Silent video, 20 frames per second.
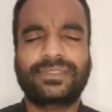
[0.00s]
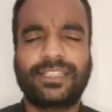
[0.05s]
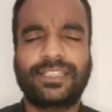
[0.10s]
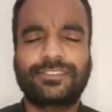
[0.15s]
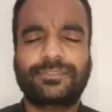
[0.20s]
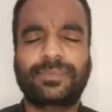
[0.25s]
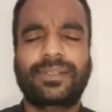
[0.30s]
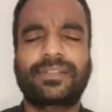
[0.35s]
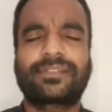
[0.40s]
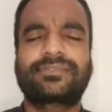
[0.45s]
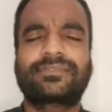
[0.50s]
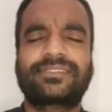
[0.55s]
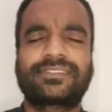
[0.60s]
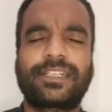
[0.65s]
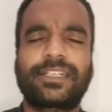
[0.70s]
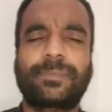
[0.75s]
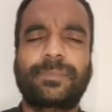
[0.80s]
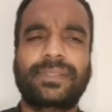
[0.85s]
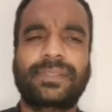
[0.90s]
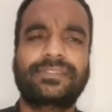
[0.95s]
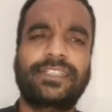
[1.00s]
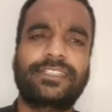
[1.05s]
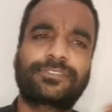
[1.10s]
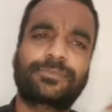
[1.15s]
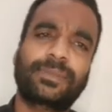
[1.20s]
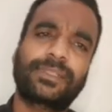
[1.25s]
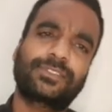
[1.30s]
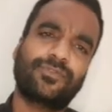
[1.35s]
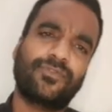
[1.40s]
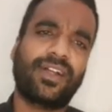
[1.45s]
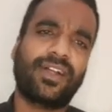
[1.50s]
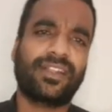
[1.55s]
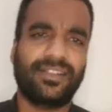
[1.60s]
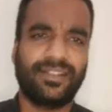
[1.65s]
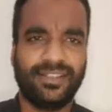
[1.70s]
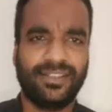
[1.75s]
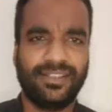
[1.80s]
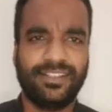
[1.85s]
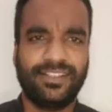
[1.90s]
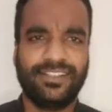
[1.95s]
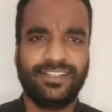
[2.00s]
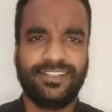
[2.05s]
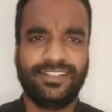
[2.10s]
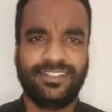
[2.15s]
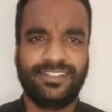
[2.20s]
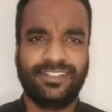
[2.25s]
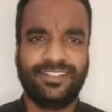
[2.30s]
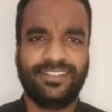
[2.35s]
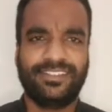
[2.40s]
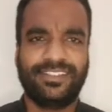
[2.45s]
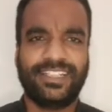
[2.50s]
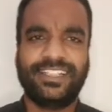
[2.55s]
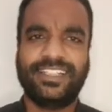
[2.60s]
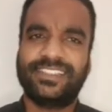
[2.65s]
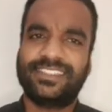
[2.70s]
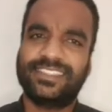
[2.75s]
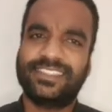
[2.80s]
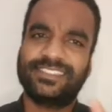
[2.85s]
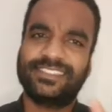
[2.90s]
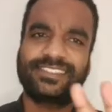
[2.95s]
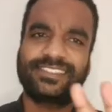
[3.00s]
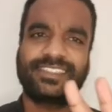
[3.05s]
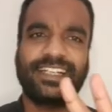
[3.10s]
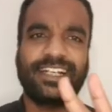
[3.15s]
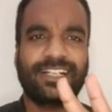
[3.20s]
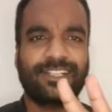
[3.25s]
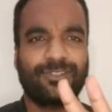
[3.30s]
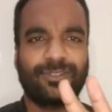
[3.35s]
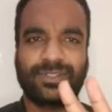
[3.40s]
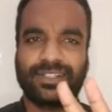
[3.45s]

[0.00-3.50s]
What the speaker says: s plus 3 plus s plus 1, then it is third order,